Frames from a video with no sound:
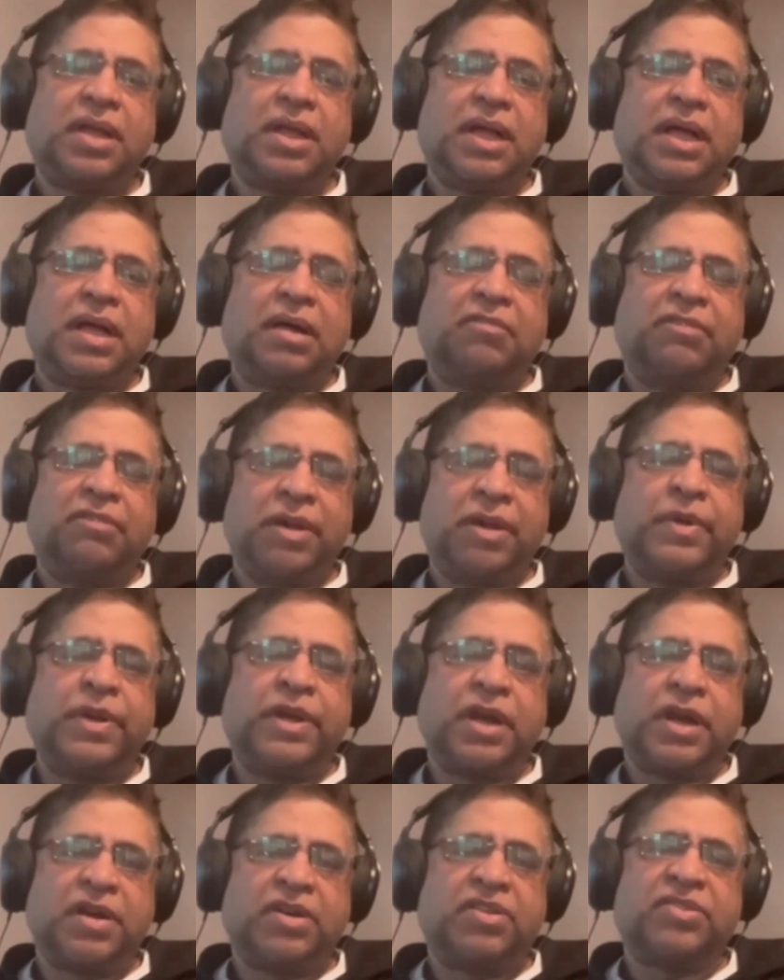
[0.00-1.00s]

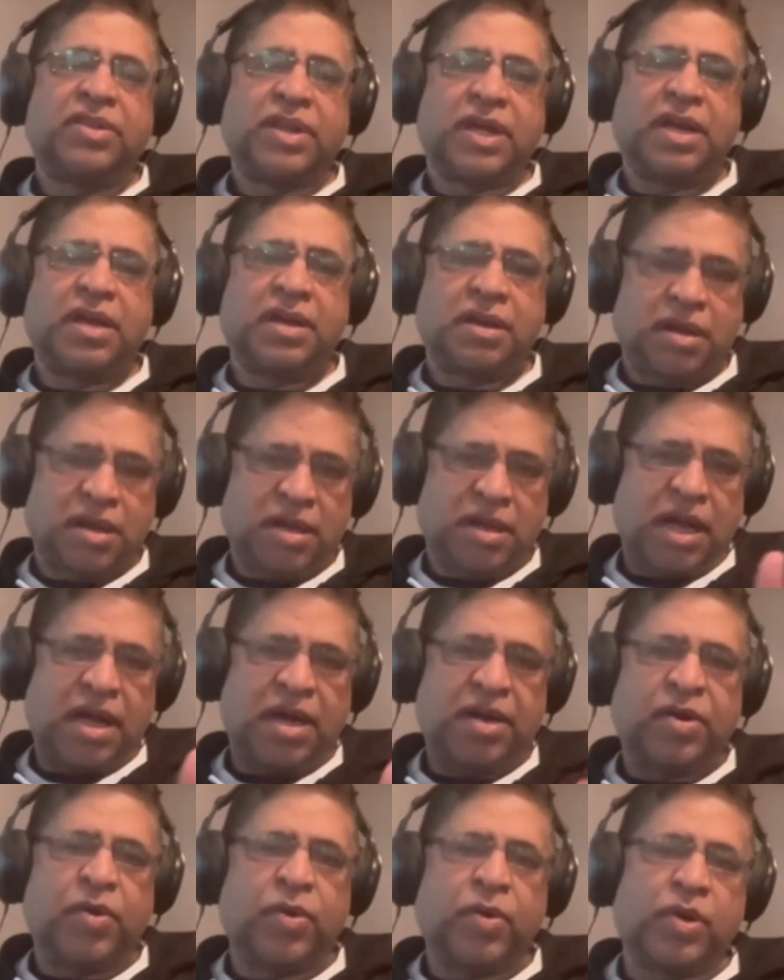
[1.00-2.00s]
webinars that
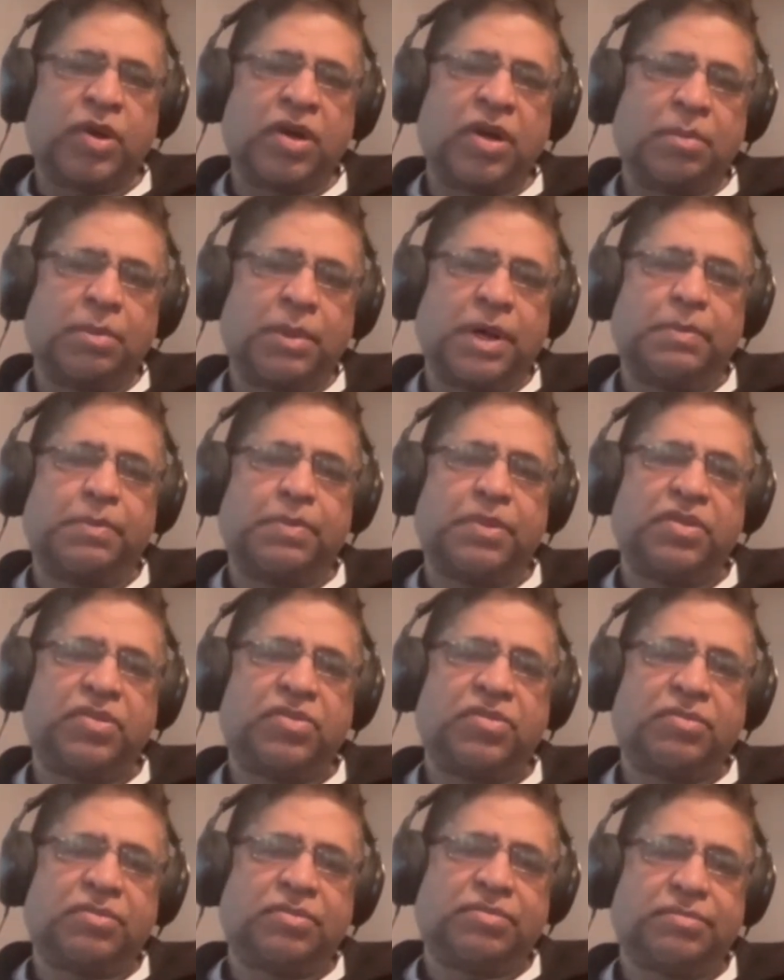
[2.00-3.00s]
are going to come up.
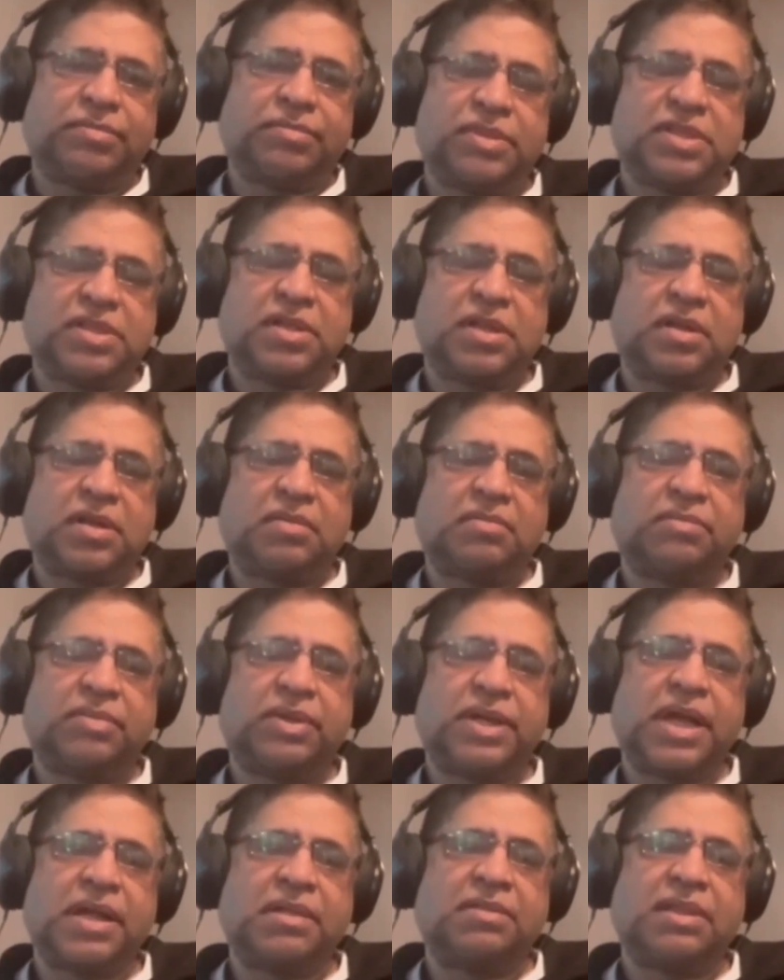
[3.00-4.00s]
So
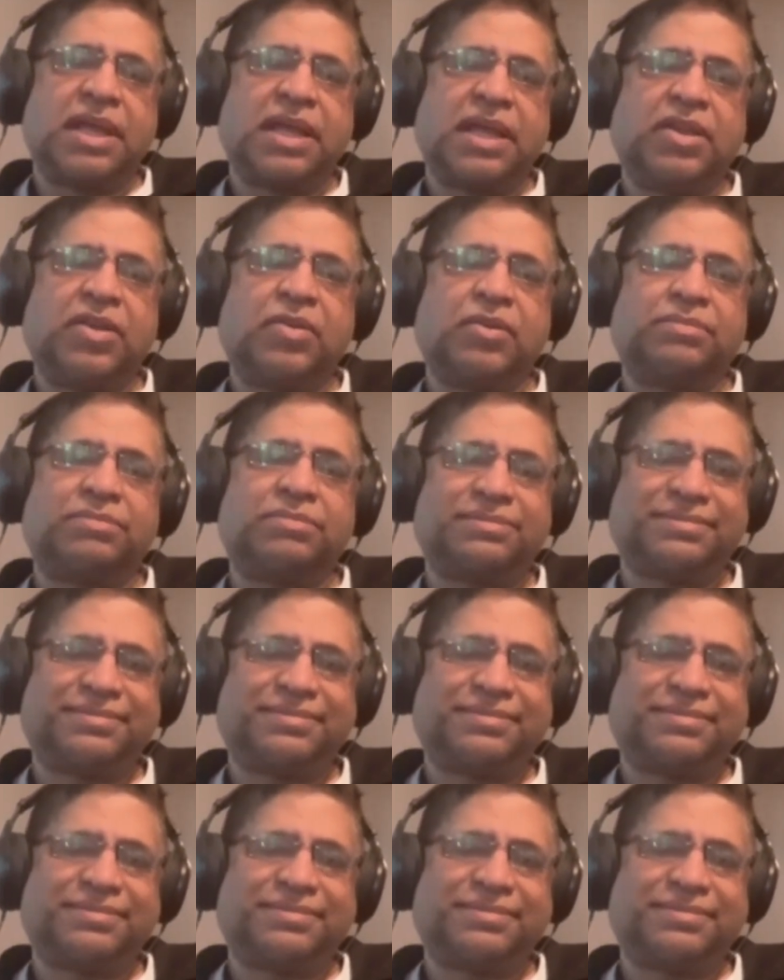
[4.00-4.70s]
yeah, thank you.